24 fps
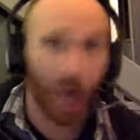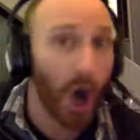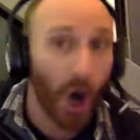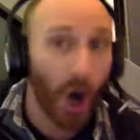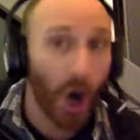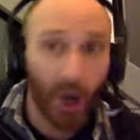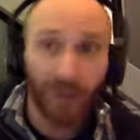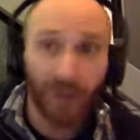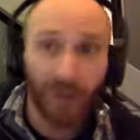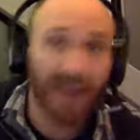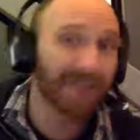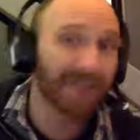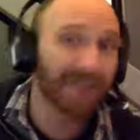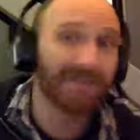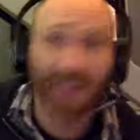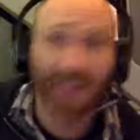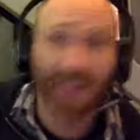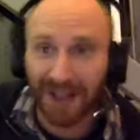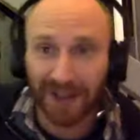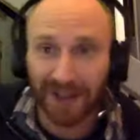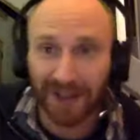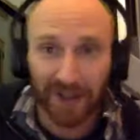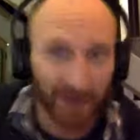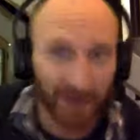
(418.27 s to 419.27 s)
all that
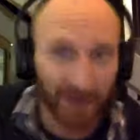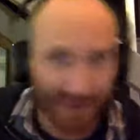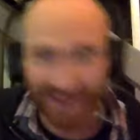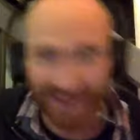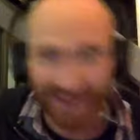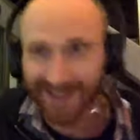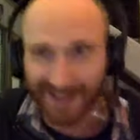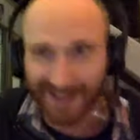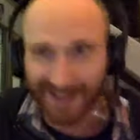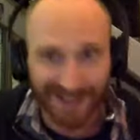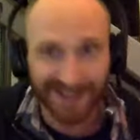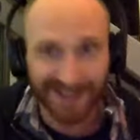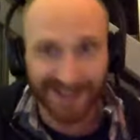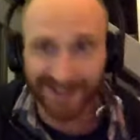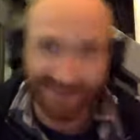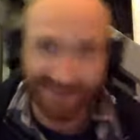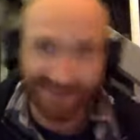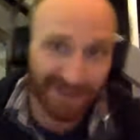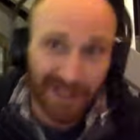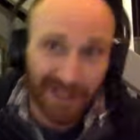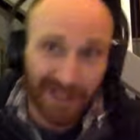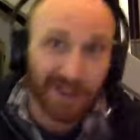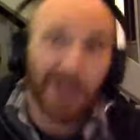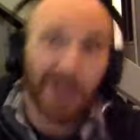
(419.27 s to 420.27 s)
value is,
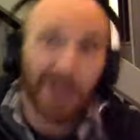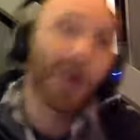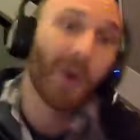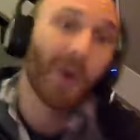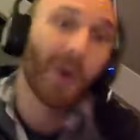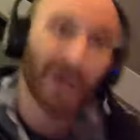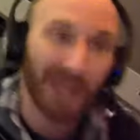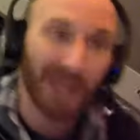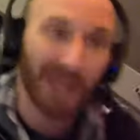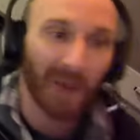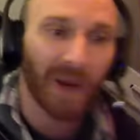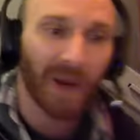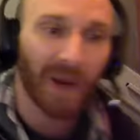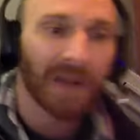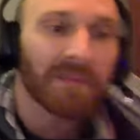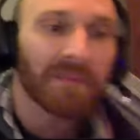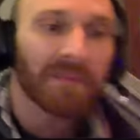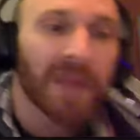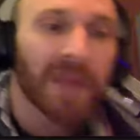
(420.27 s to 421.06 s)
just doesn't go anywhere.